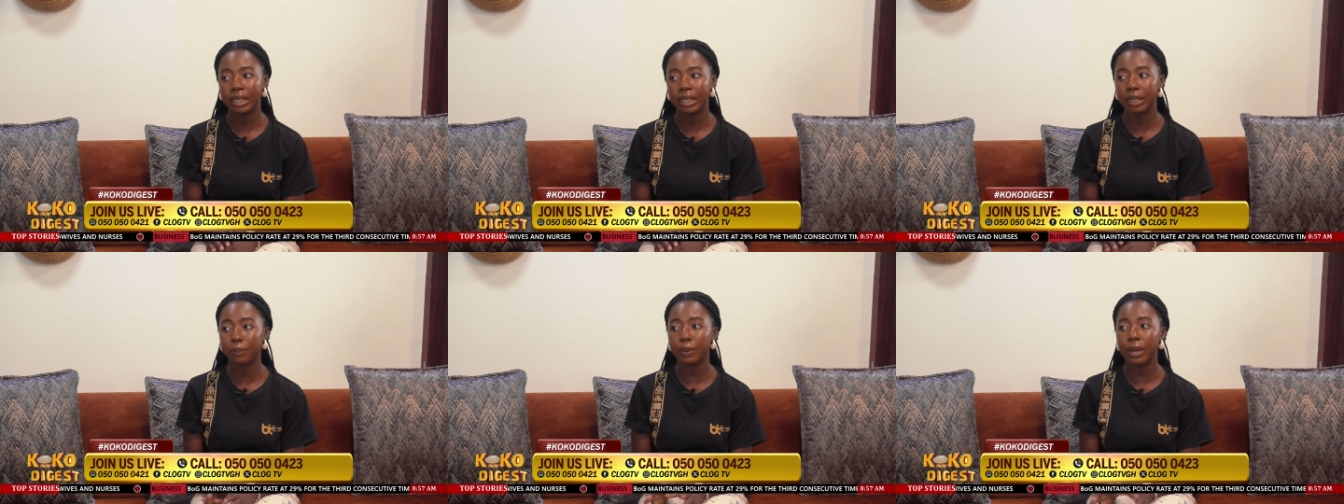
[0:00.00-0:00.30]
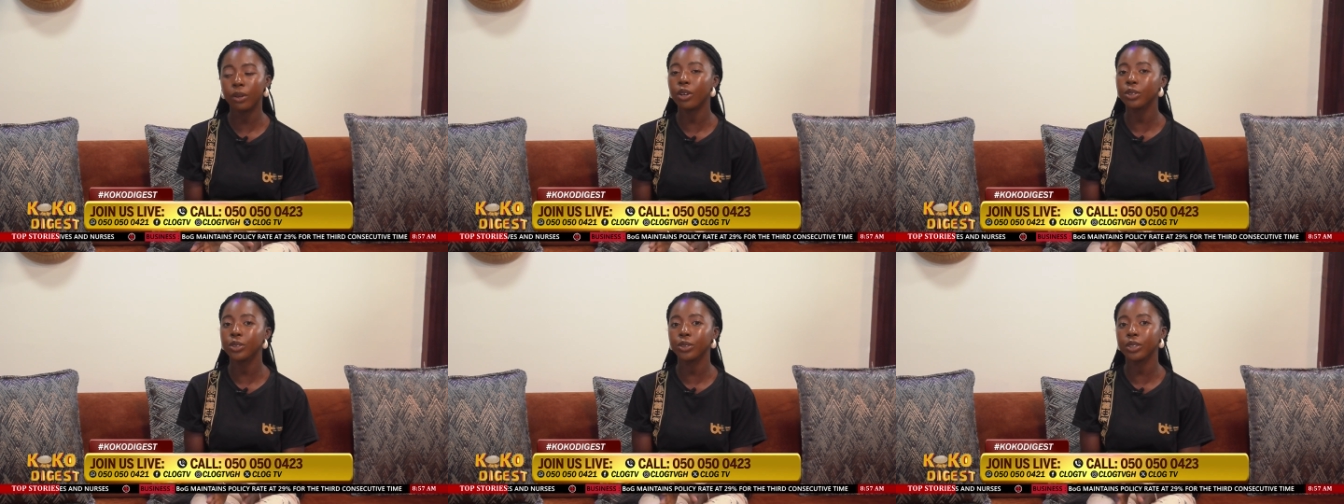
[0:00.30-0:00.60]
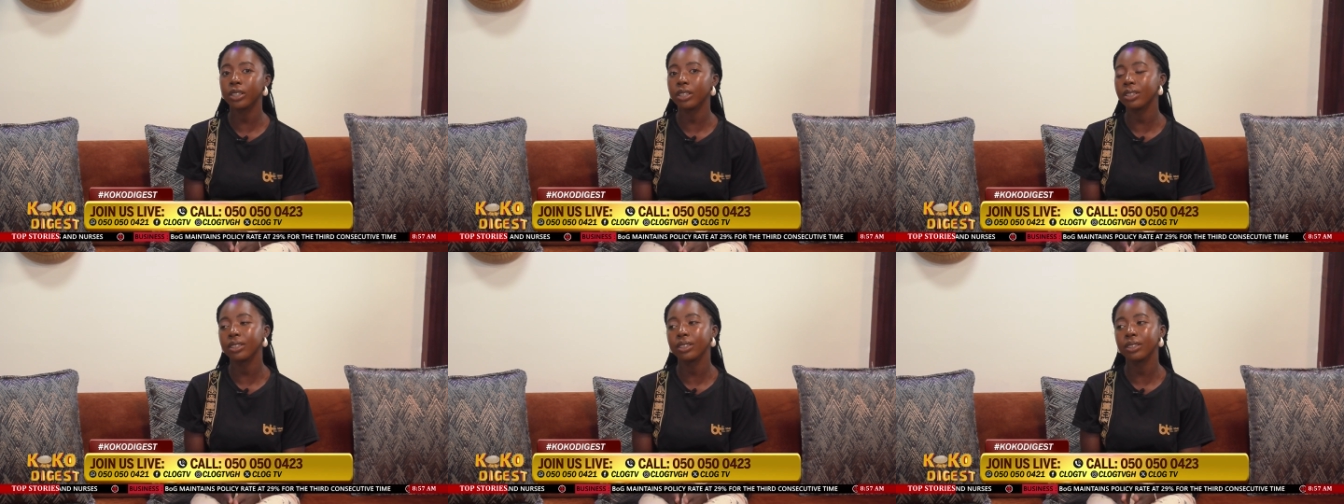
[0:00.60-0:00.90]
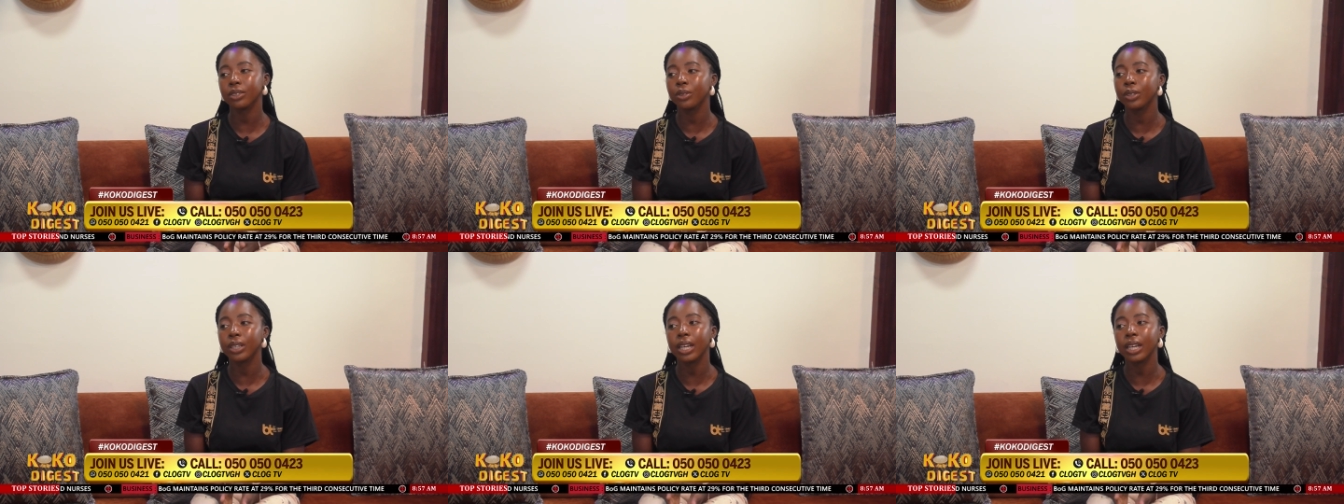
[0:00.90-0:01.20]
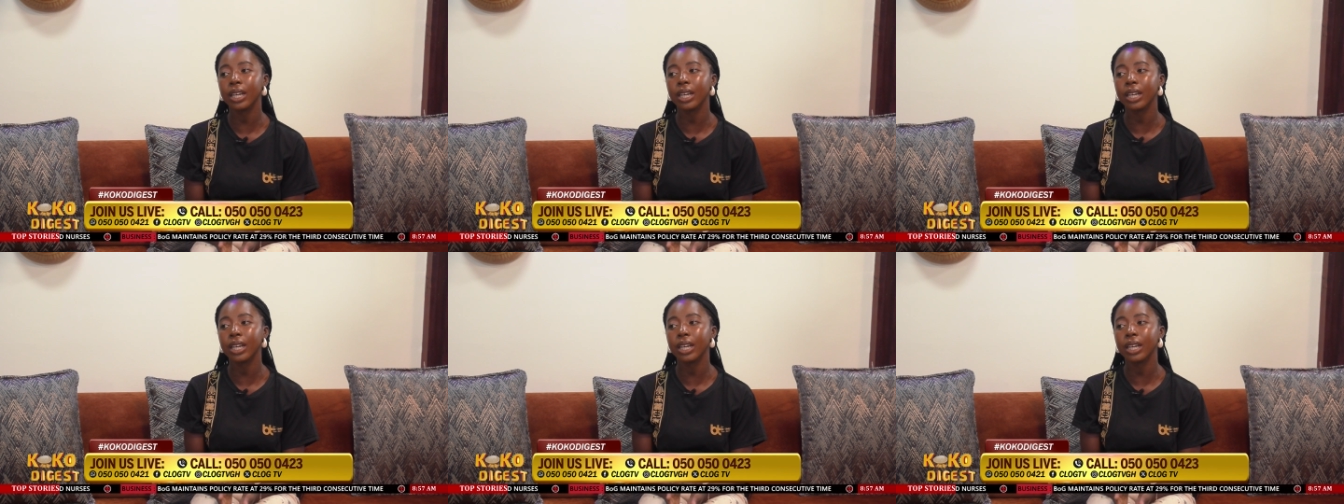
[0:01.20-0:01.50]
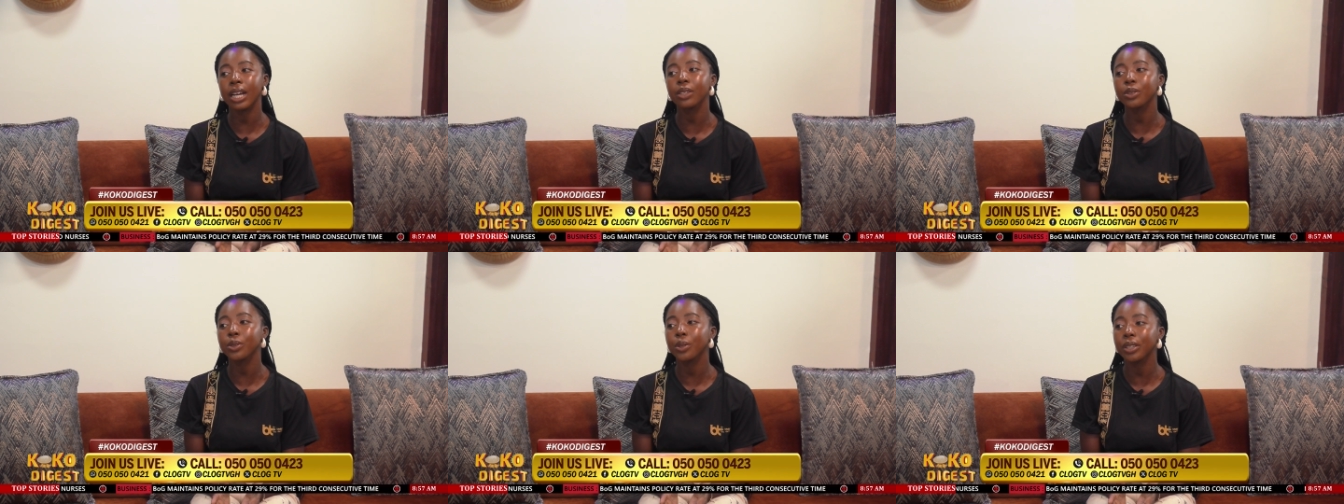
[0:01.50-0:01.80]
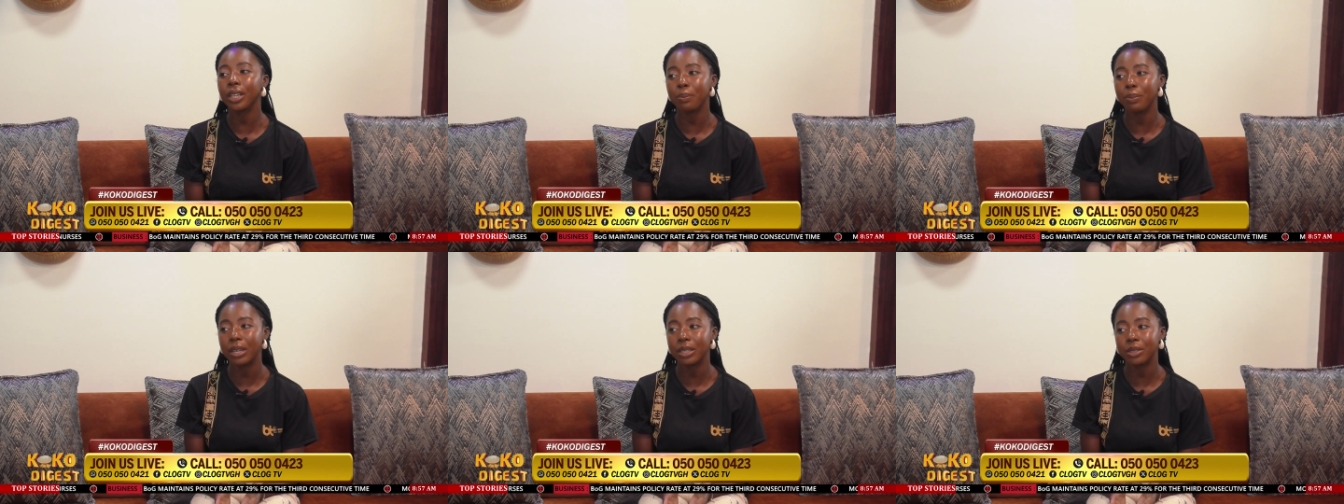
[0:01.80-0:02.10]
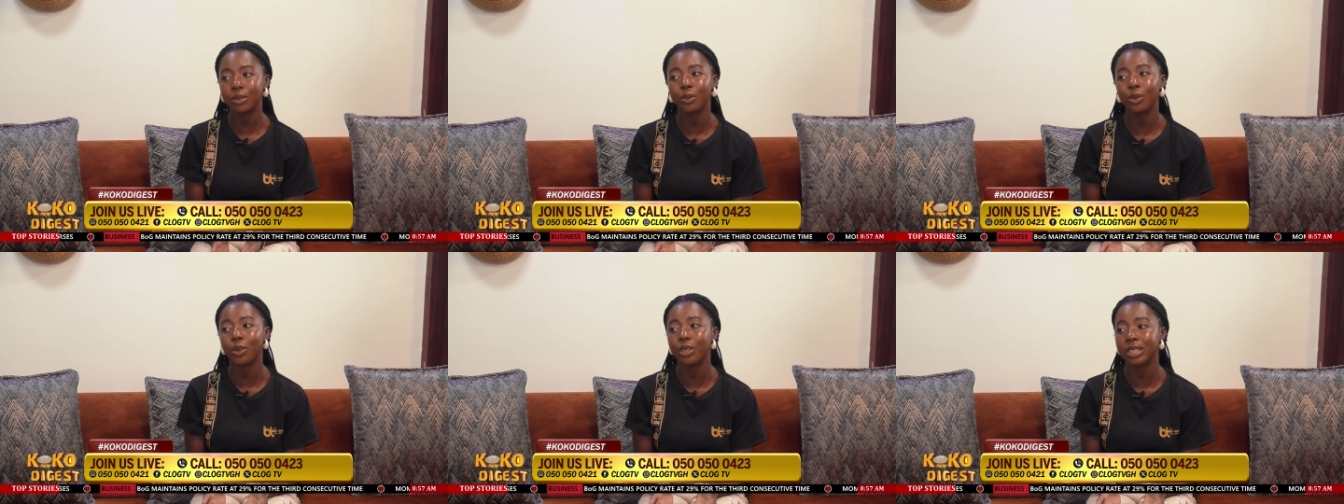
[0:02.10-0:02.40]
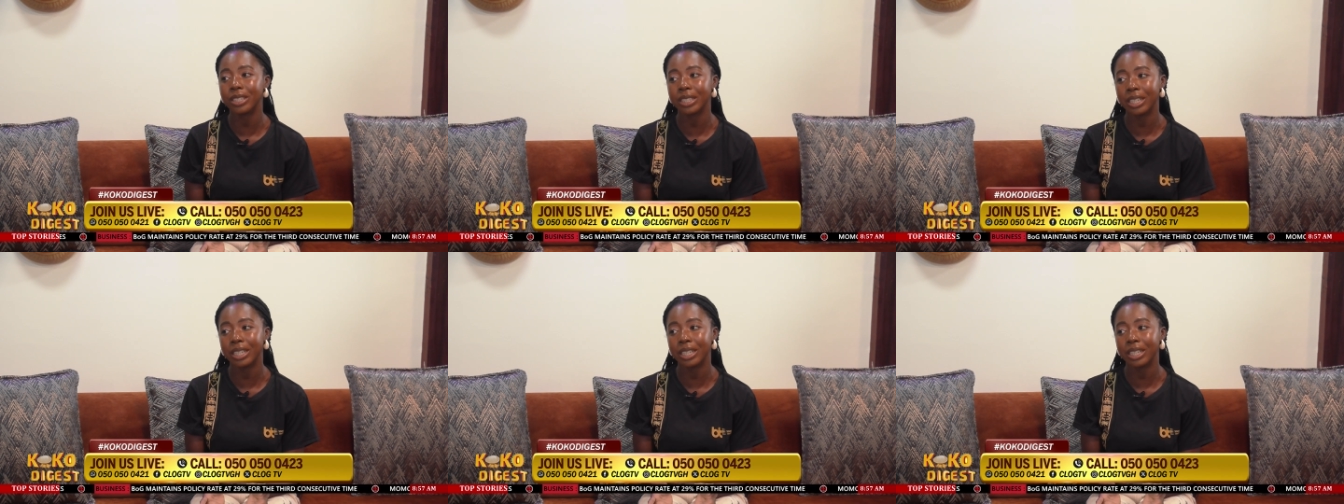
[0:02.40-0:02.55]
Depend because you can't hold the person yes.